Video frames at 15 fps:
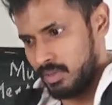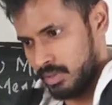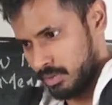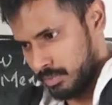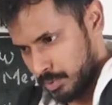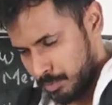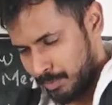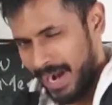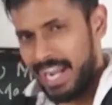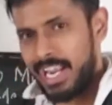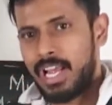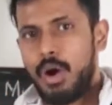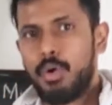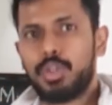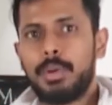
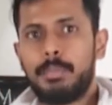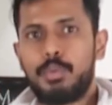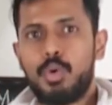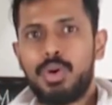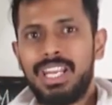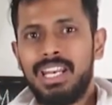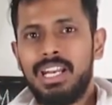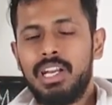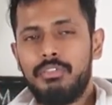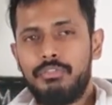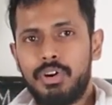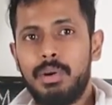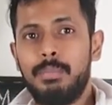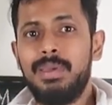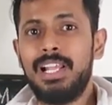spreading out the protein in
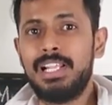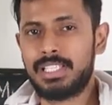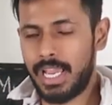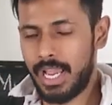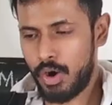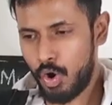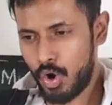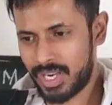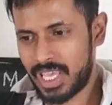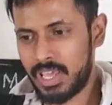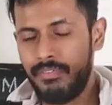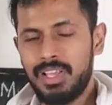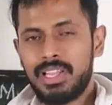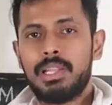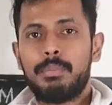different meals or
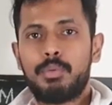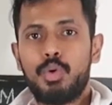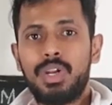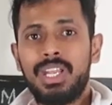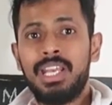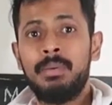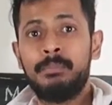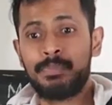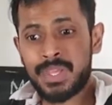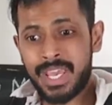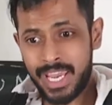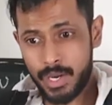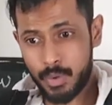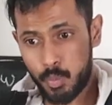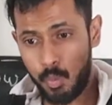giving the protein
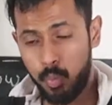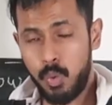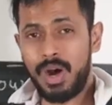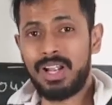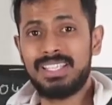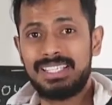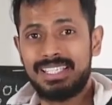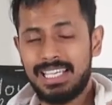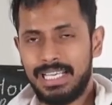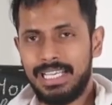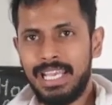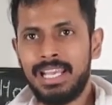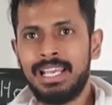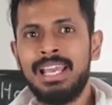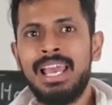in one
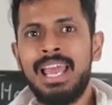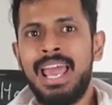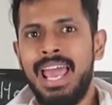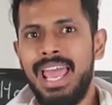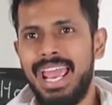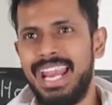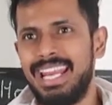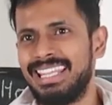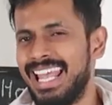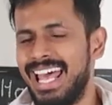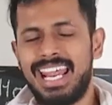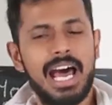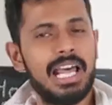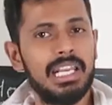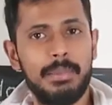sitting, and
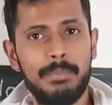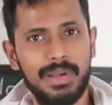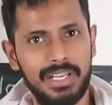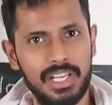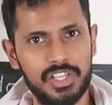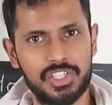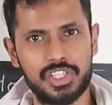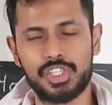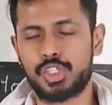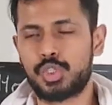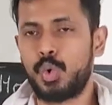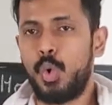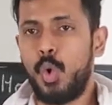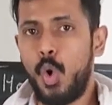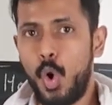there are limitations
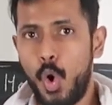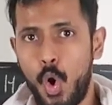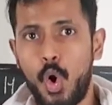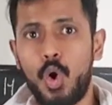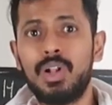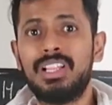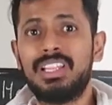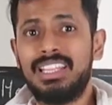to all